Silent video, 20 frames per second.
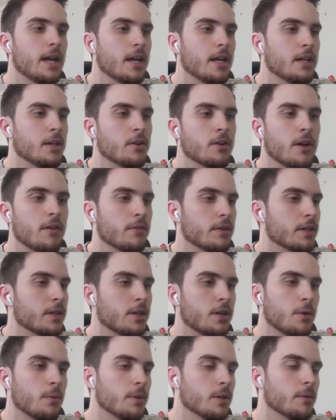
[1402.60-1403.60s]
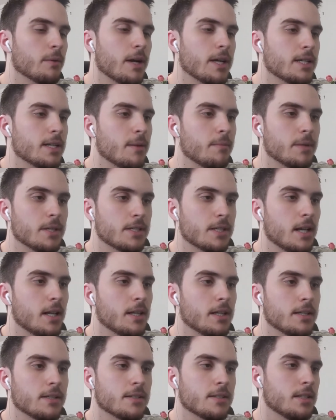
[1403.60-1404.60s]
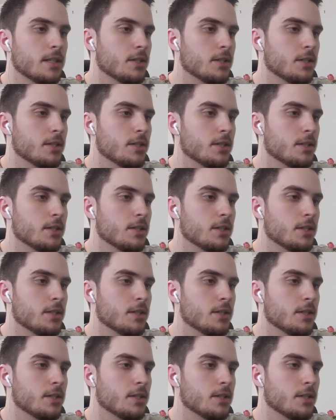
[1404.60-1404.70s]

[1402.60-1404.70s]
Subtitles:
and you're never going to know when the right time to sell is.